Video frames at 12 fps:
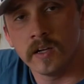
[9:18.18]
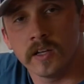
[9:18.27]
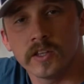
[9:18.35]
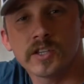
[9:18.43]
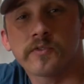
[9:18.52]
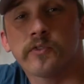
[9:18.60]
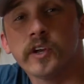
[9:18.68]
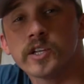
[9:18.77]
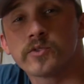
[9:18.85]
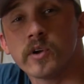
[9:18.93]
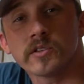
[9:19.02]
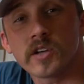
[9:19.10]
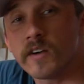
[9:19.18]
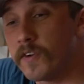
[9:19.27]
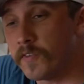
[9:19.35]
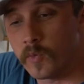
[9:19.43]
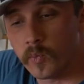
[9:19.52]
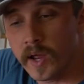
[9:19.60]
This fridge runs off of
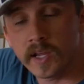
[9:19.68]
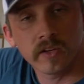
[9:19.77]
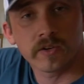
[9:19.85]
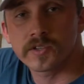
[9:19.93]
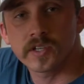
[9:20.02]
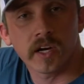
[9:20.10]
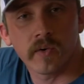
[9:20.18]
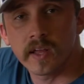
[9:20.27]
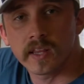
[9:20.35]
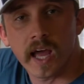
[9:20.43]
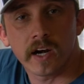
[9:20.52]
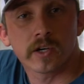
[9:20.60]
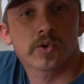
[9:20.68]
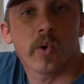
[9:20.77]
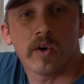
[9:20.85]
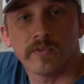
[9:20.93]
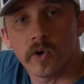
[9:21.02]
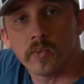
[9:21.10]
a regular cigarette lighter
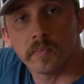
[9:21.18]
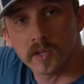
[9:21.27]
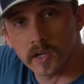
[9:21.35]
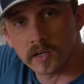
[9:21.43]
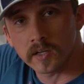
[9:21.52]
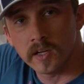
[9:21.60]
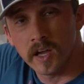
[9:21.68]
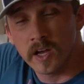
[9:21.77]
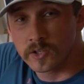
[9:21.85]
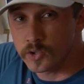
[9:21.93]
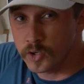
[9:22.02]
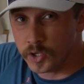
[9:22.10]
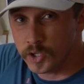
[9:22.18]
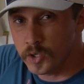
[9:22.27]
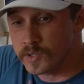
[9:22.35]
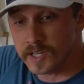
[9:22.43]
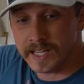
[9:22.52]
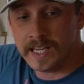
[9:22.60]
12-volt plug, so you could
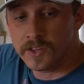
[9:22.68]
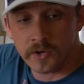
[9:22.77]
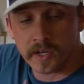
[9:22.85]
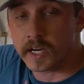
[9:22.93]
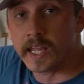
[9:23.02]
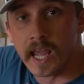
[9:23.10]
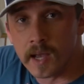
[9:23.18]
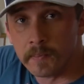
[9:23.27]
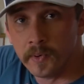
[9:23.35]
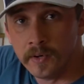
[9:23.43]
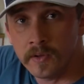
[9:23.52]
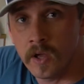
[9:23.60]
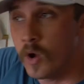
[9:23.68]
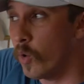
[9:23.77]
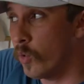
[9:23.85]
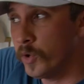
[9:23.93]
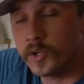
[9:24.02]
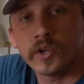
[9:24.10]
use it either in a camper
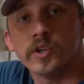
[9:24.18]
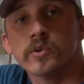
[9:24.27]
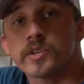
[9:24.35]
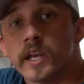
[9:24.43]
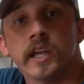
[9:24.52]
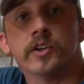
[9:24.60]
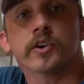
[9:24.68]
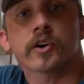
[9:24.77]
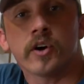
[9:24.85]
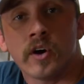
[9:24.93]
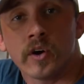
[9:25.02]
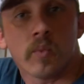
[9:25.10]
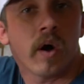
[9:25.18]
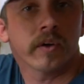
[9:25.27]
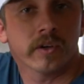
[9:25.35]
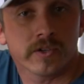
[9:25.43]
or you could use it in your car while you're